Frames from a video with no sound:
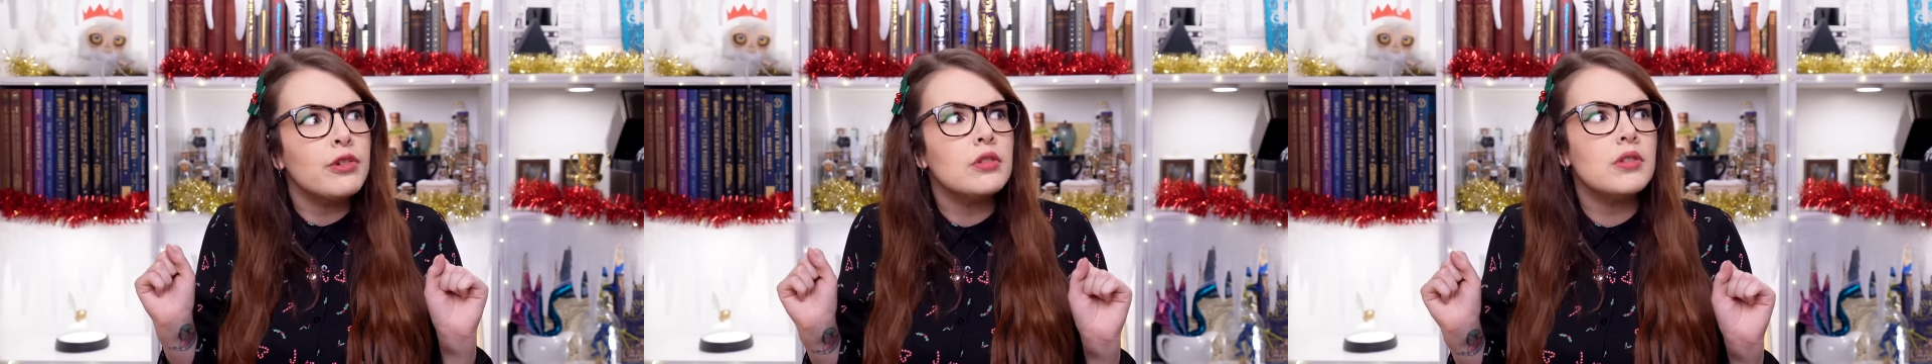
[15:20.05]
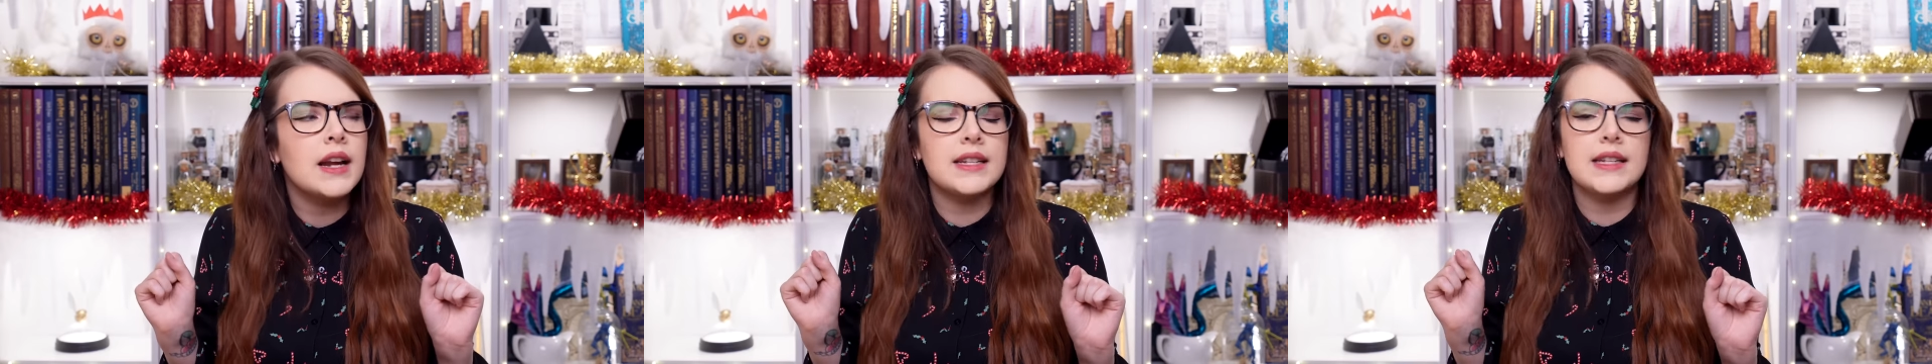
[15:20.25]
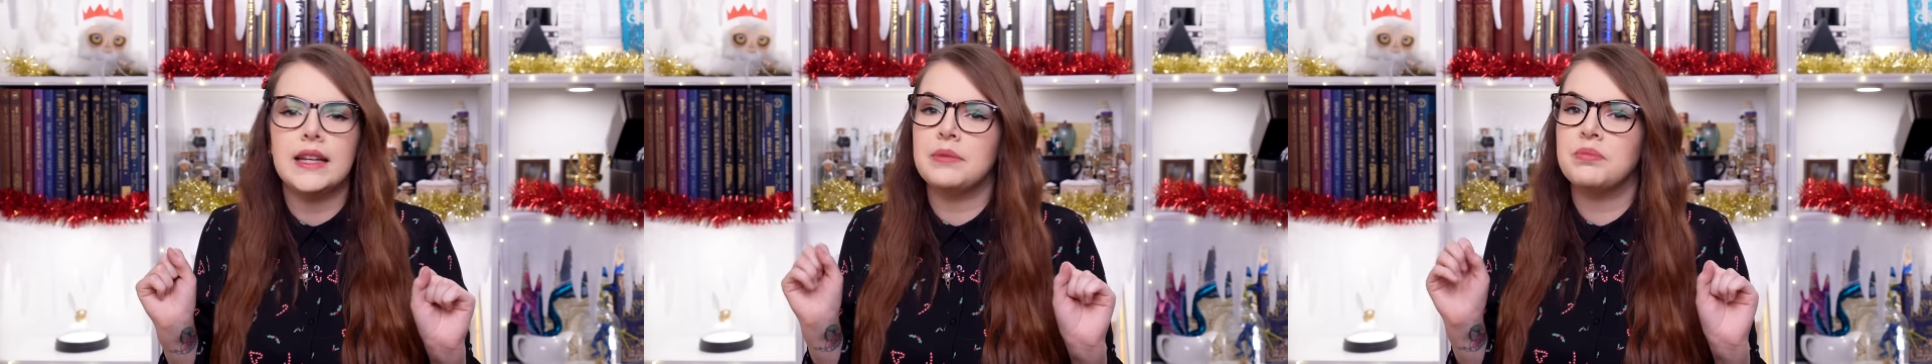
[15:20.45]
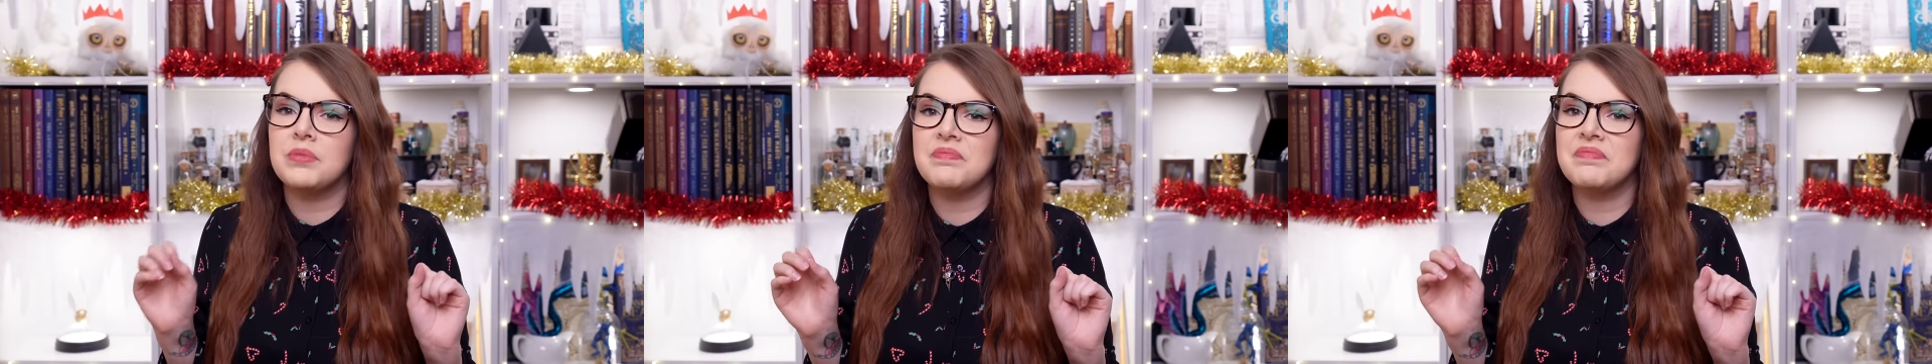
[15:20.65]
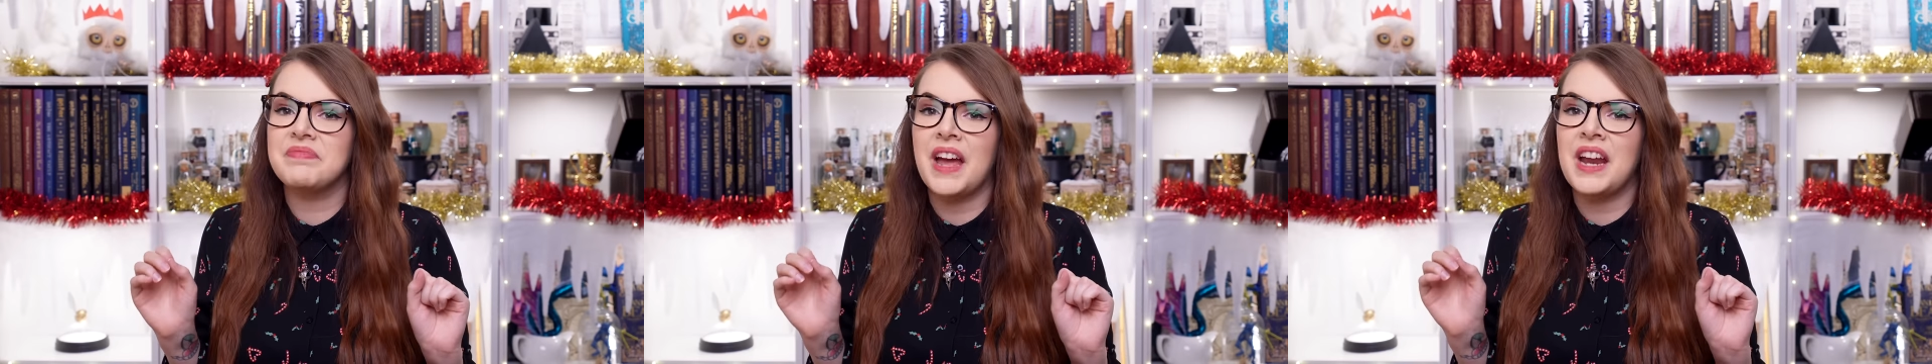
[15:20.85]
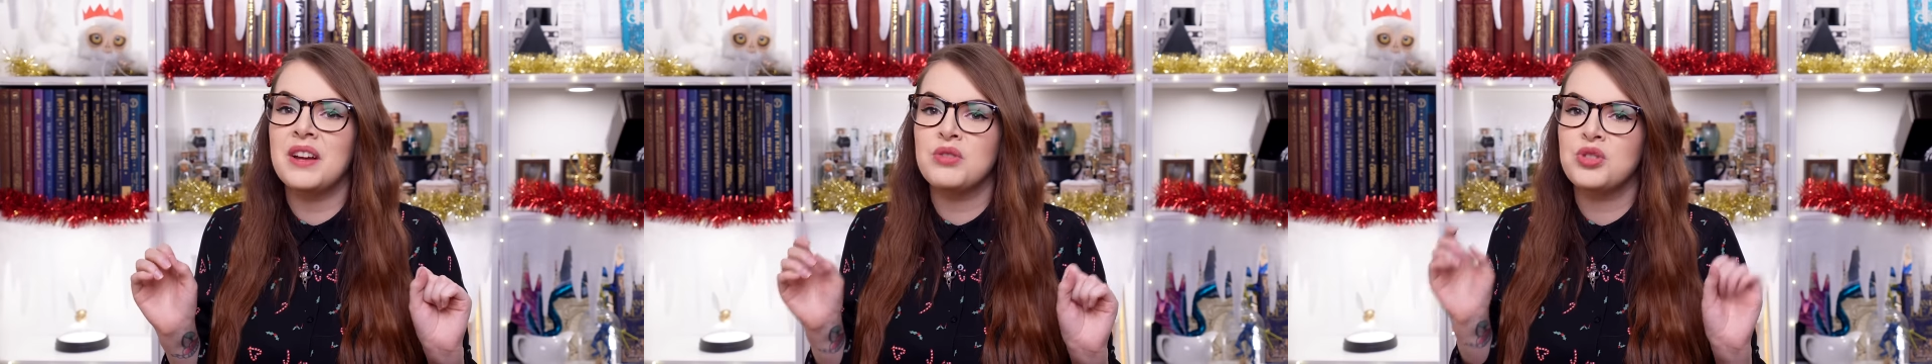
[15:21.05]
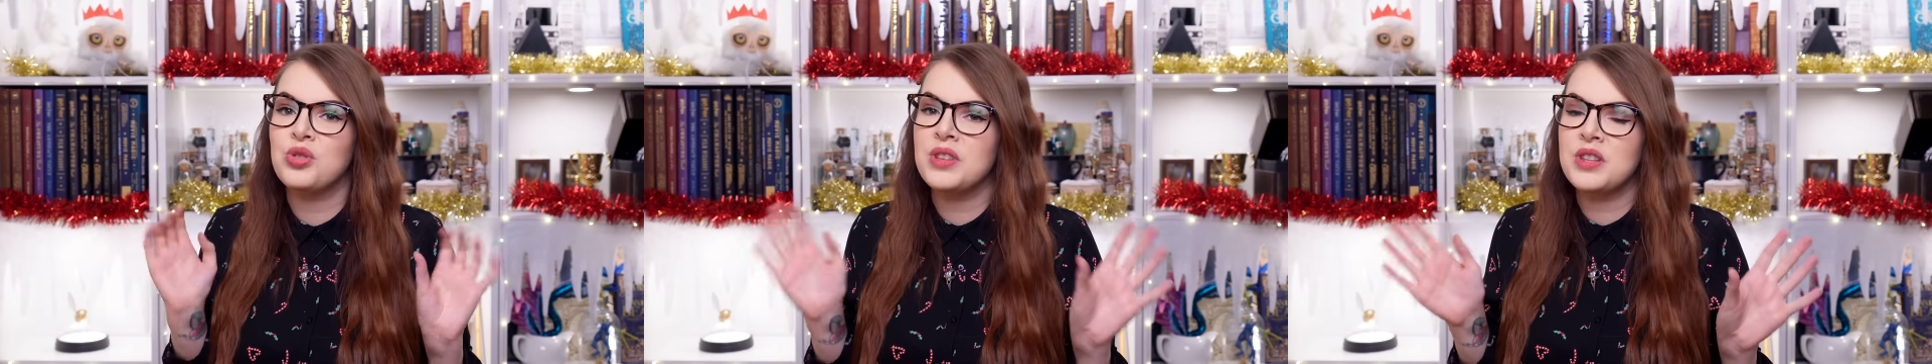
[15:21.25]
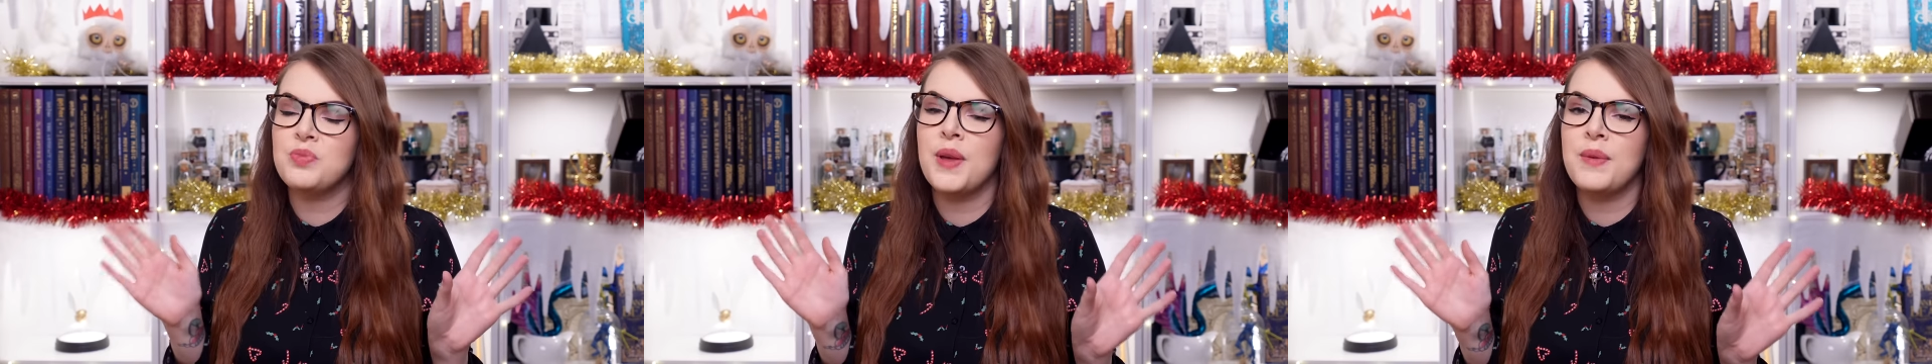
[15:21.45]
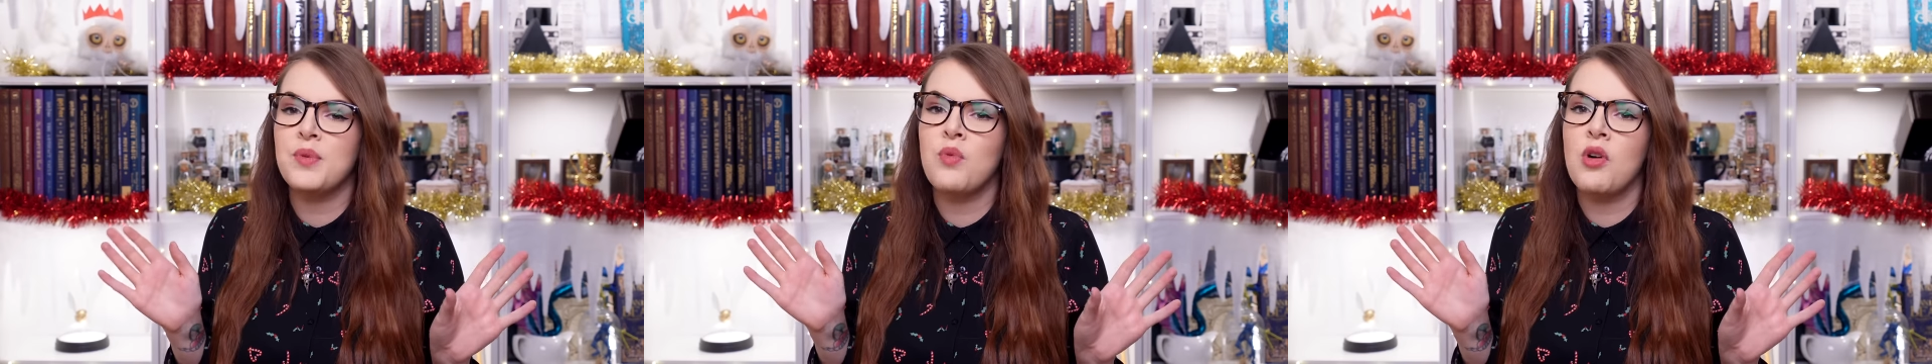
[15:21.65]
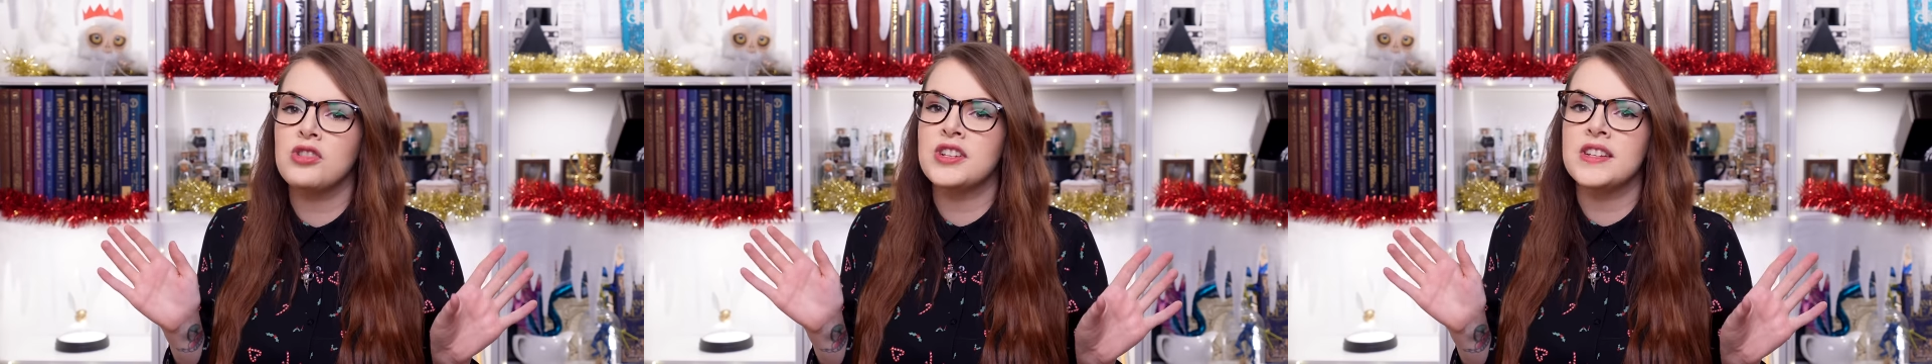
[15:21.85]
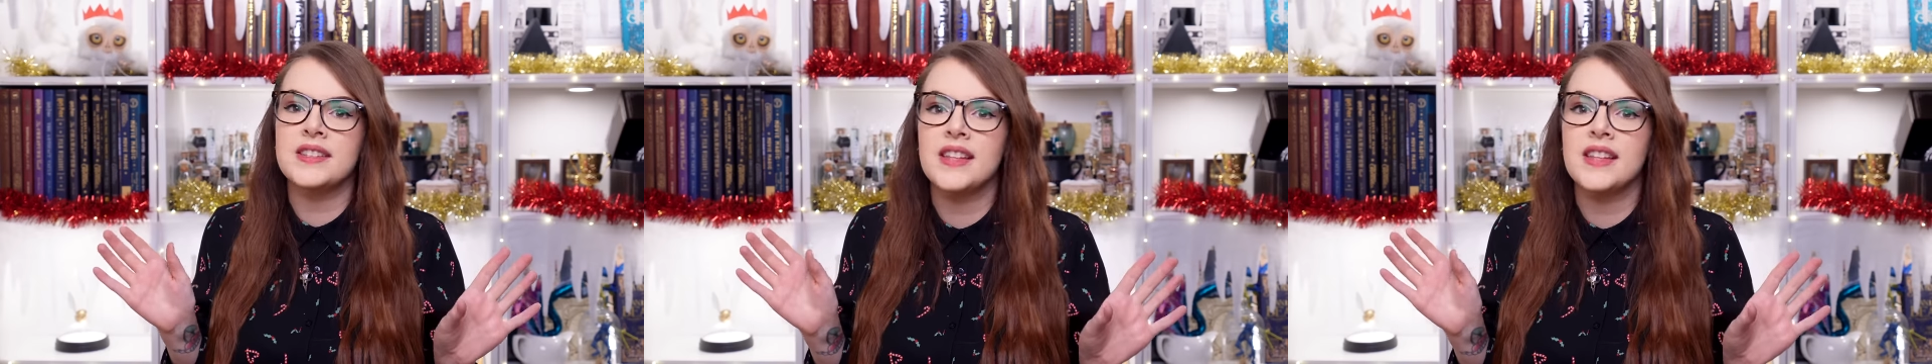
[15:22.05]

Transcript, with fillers: already. And I'm sure there's people watching